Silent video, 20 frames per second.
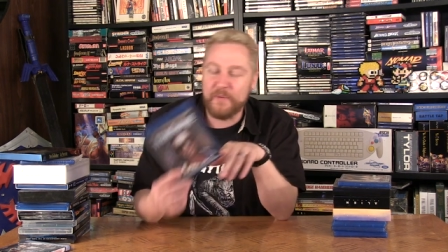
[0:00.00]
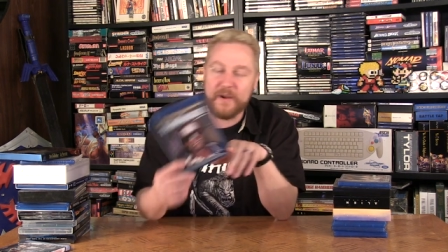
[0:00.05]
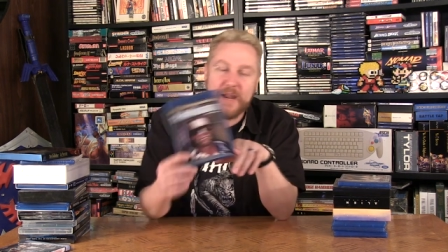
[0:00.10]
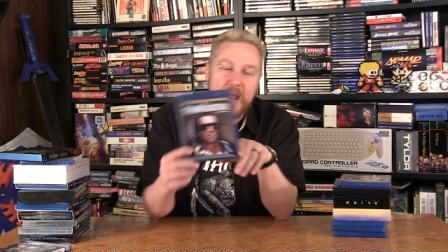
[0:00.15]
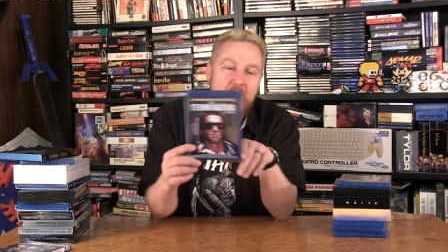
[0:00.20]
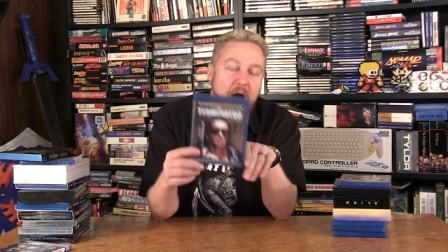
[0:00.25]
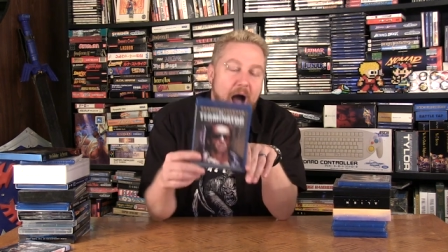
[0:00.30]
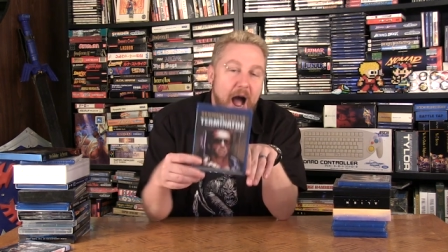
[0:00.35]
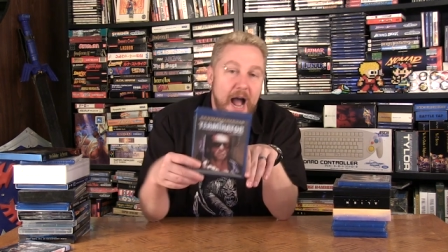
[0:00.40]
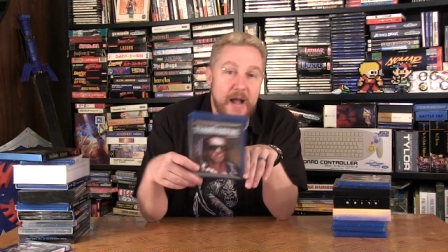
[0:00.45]
But
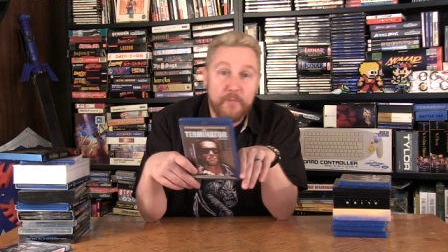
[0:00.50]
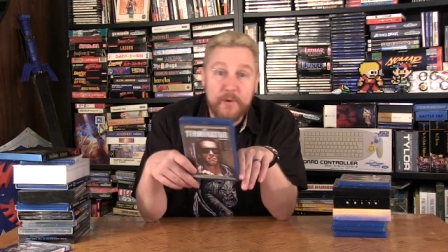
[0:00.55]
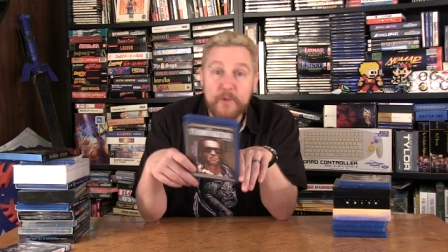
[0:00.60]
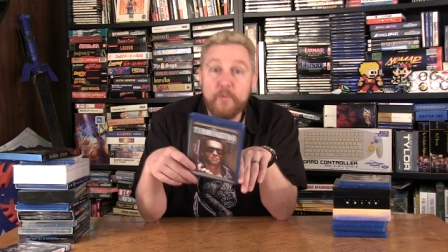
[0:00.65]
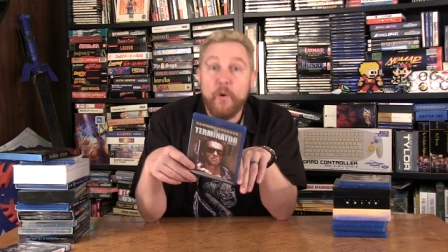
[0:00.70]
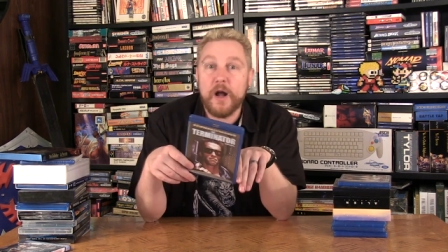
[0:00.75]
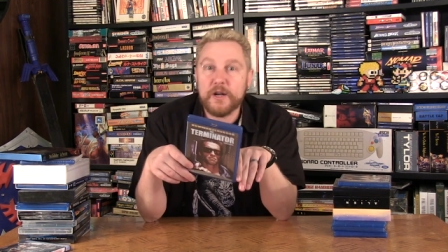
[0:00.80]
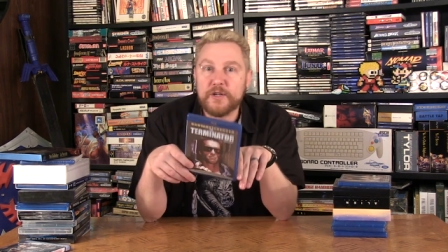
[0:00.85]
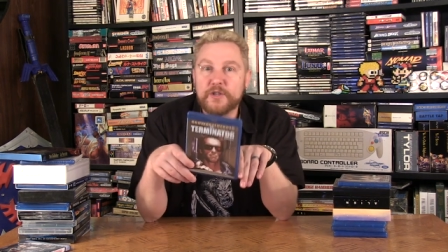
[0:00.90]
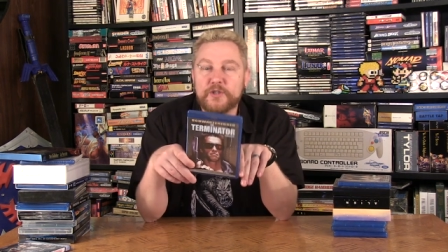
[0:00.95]
I we
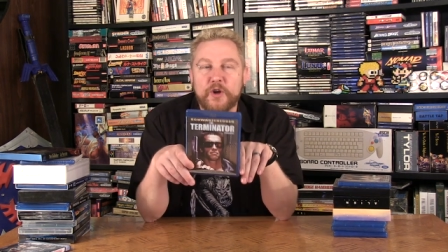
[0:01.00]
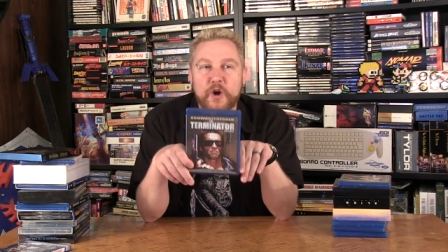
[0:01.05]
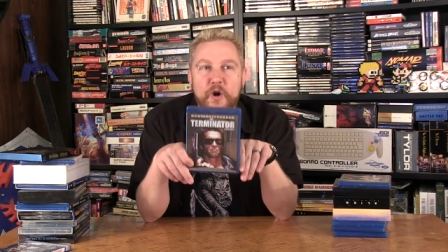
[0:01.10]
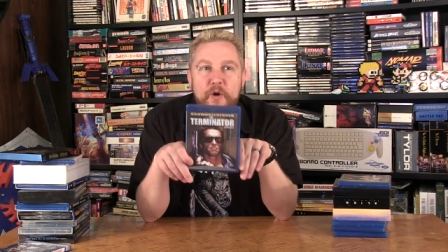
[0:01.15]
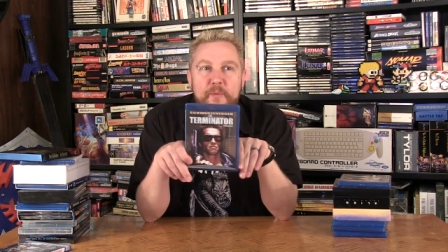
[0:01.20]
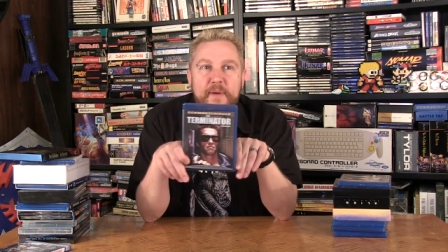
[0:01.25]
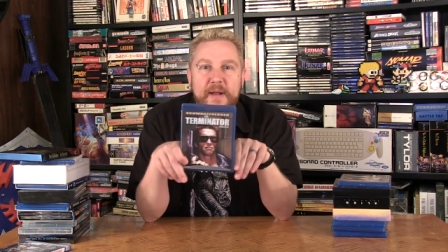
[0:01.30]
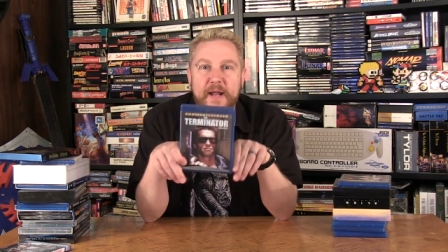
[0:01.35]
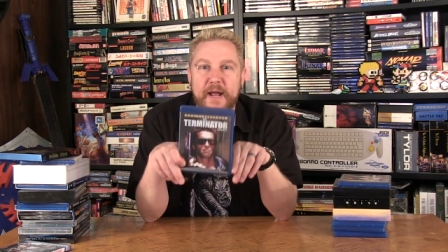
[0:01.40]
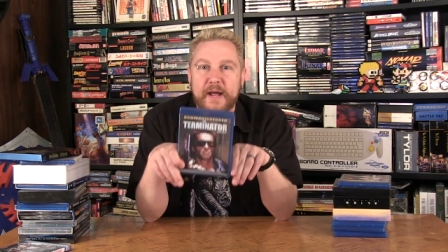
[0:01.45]
watched
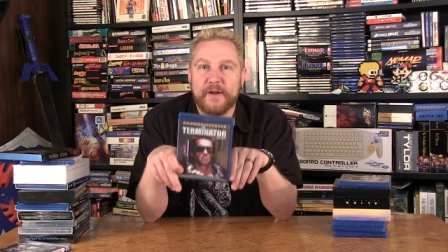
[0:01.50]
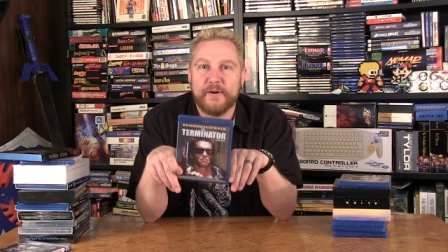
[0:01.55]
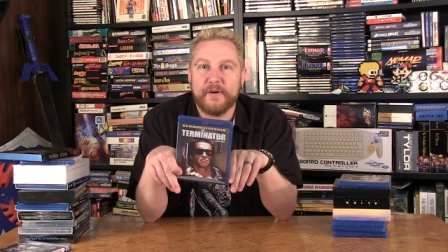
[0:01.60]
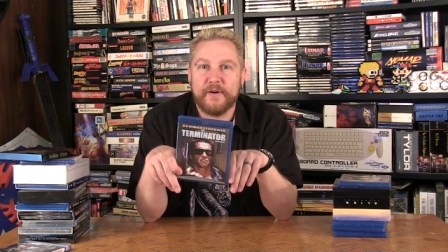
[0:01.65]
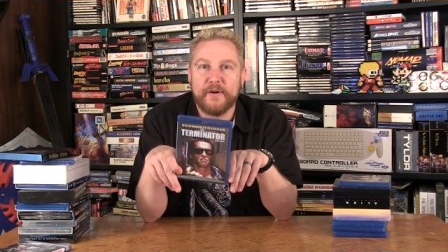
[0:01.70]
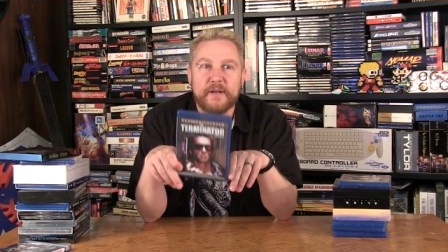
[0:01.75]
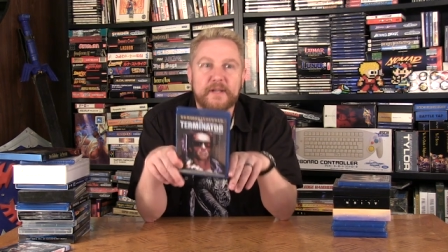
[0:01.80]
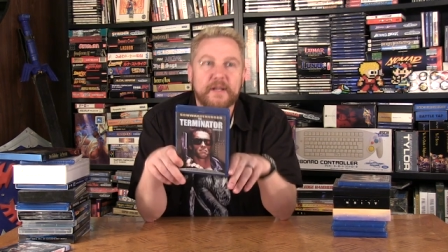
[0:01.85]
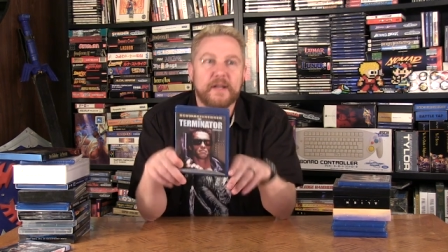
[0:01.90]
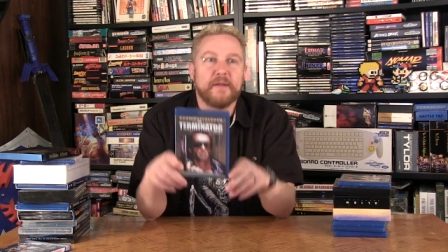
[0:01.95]

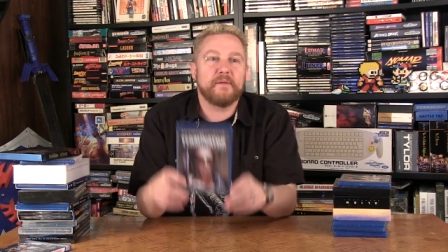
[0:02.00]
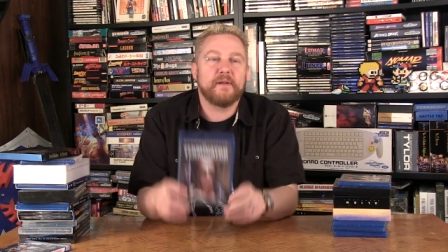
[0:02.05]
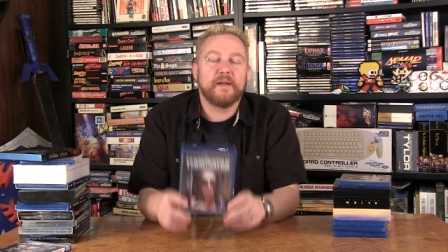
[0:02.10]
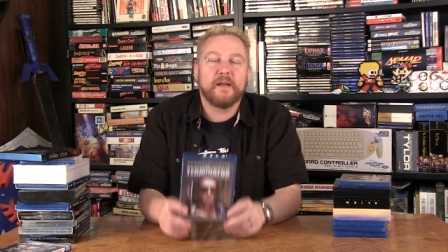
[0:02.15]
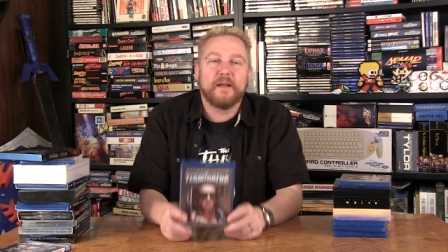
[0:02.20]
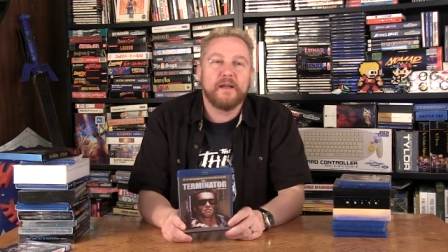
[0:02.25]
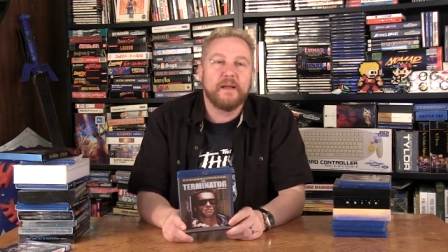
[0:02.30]
Terminator, and it